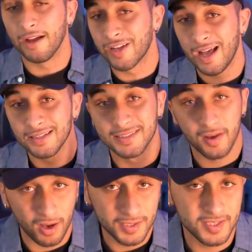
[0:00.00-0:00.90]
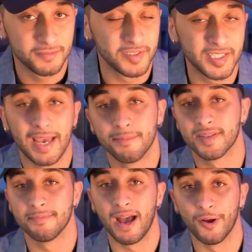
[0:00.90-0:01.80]
I've gotten tons of
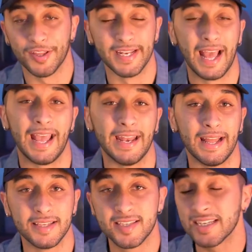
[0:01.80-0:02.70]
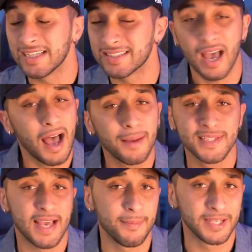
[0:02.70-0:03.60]
DMs about it and see it time
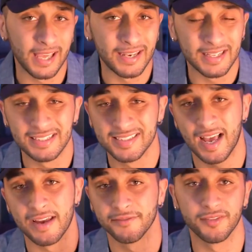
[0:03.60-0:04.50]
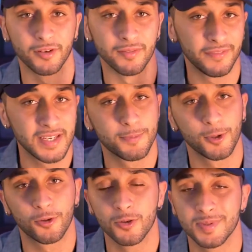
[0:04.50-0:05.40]
and time again inside of different
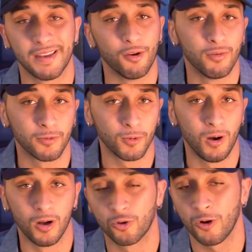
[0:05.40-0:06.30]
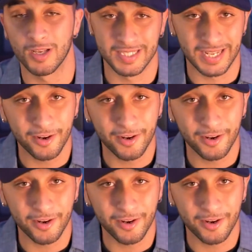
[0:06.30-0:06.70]
Facebook groups and overall across the